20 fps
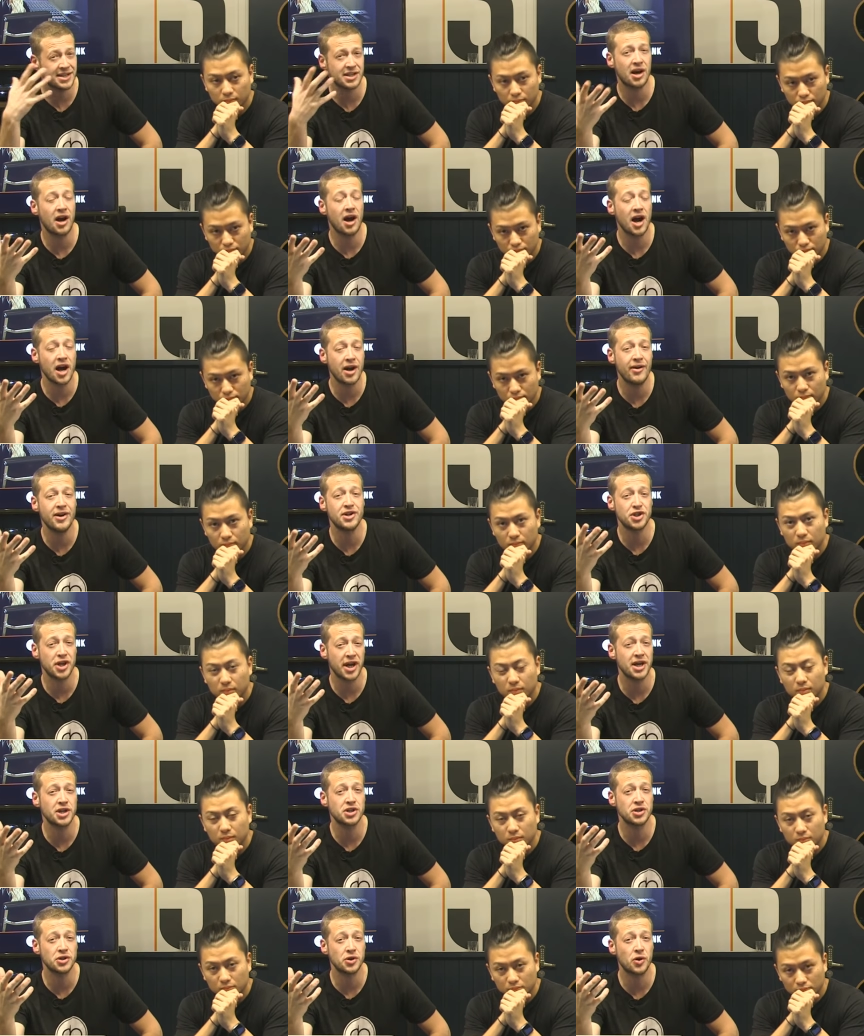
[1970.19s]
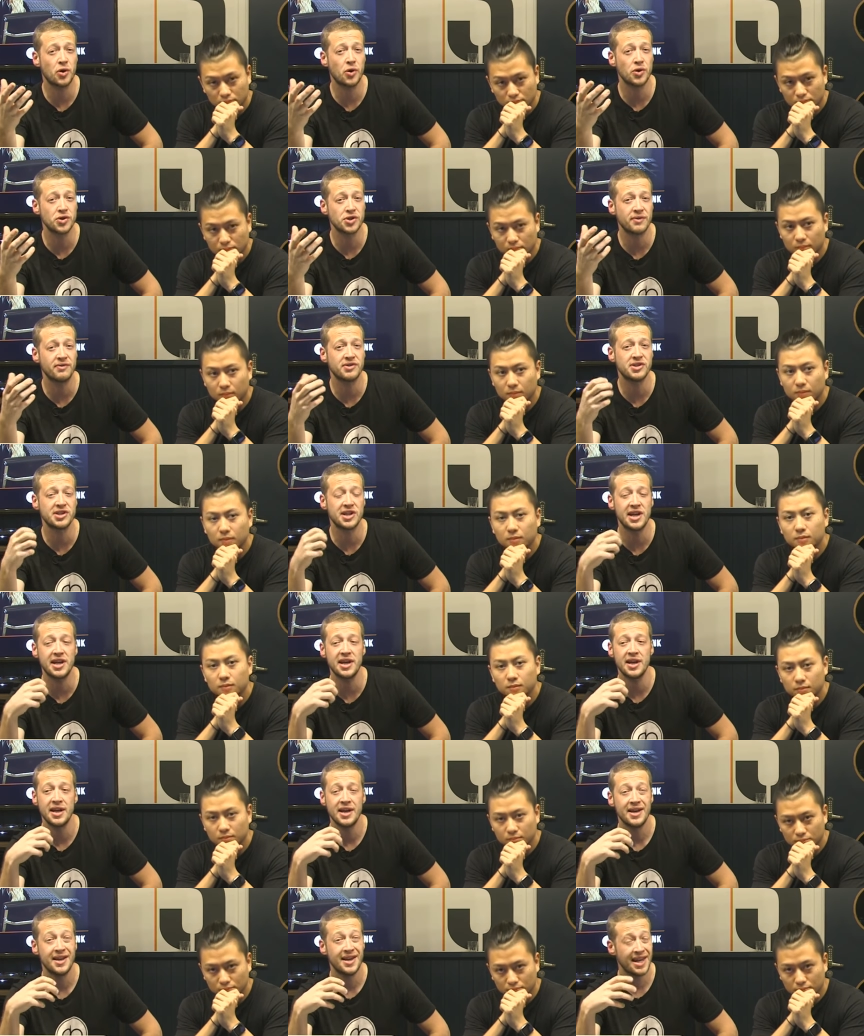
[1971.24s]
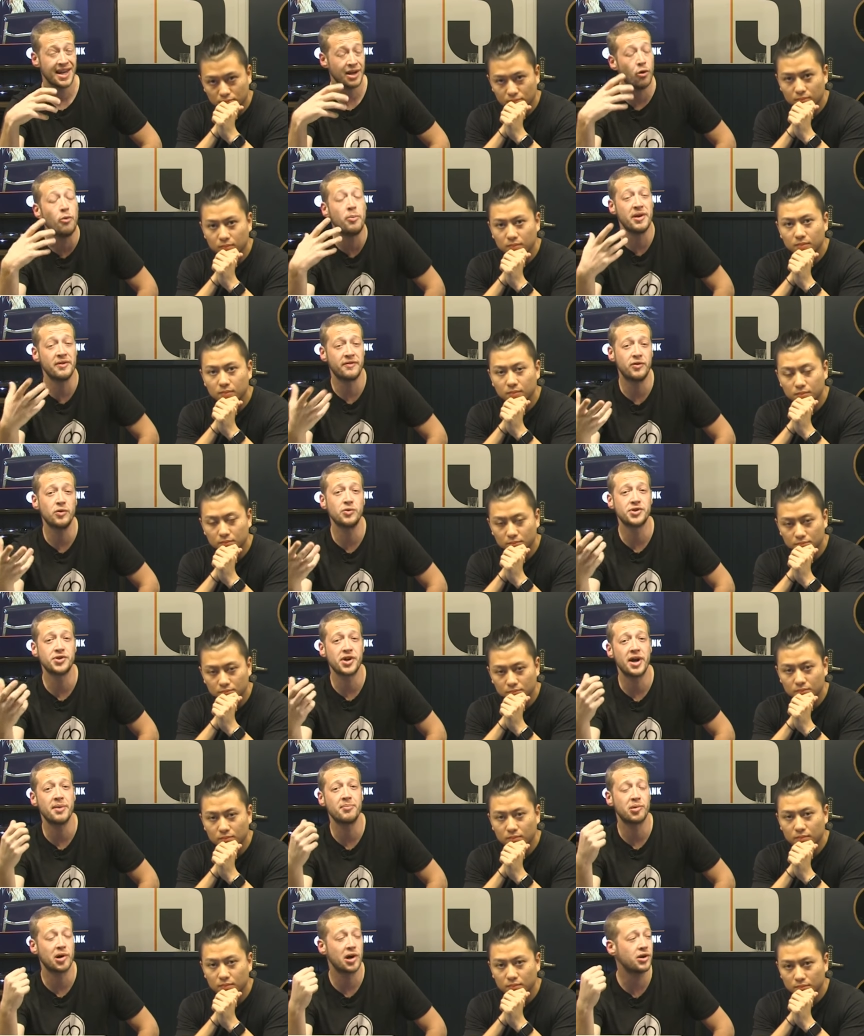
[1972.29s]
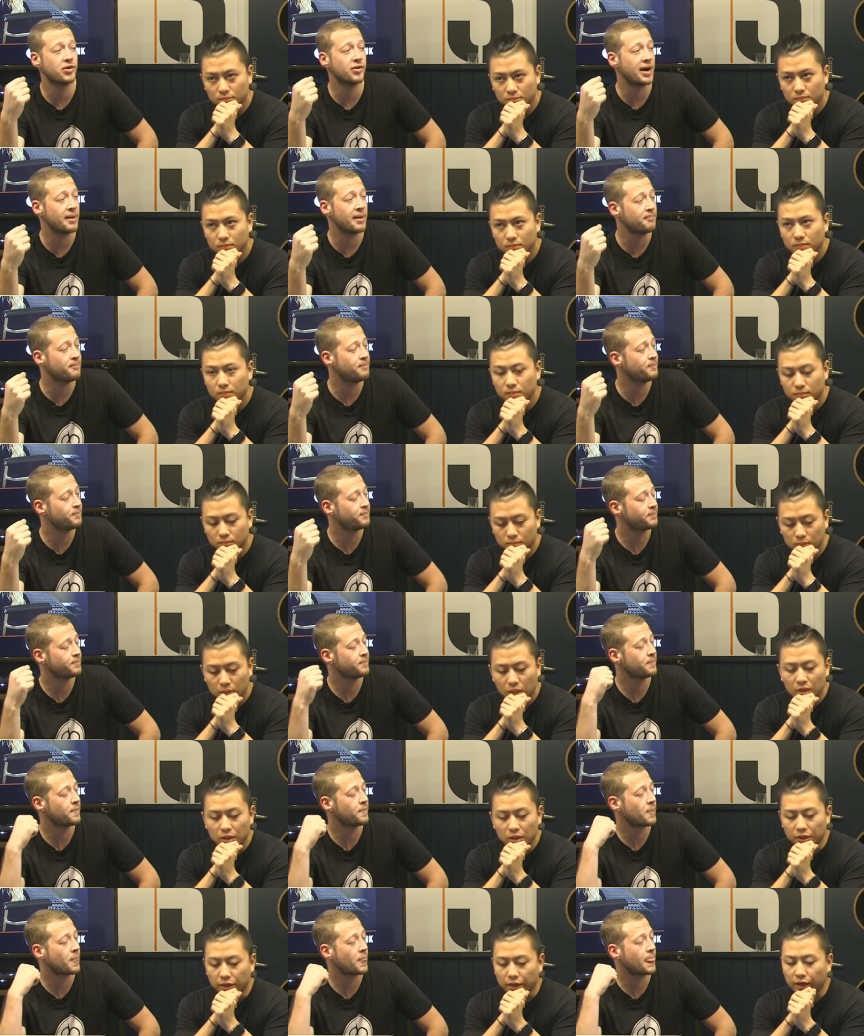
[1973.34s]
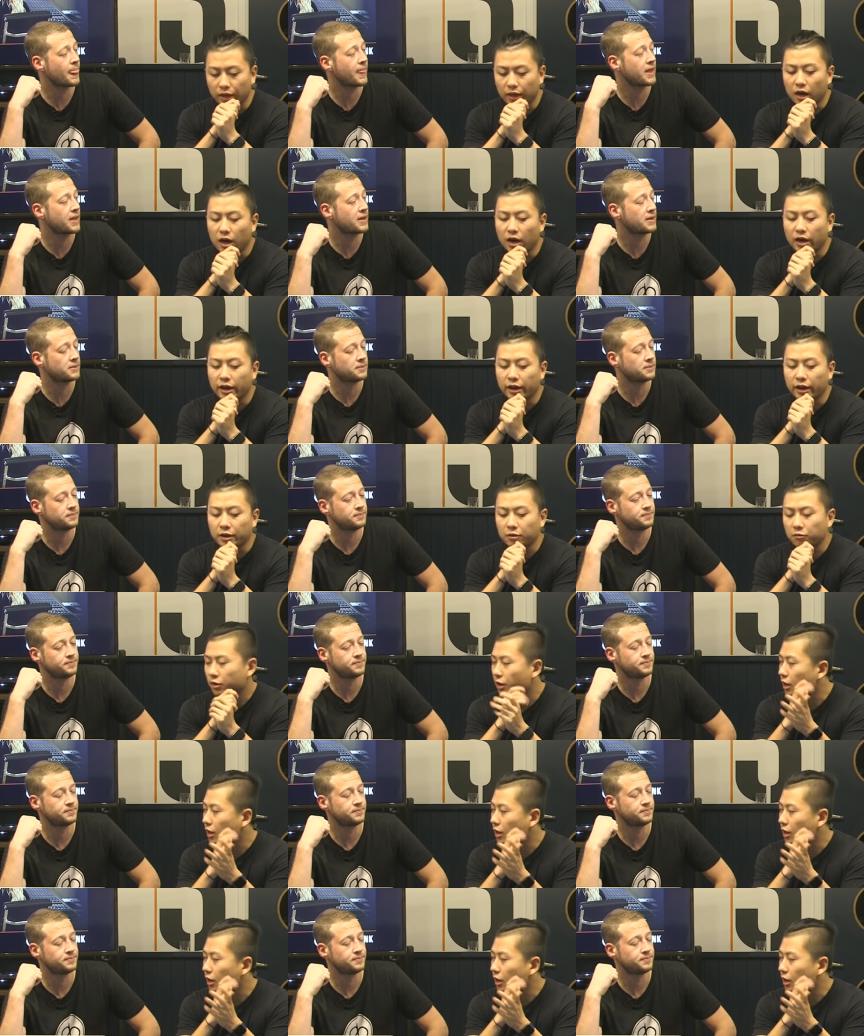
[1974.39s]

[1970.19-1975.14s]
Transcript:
Speaker 1: higher education course, obviously it will be a full-time programme.
Speaker 2: Yeah, I when I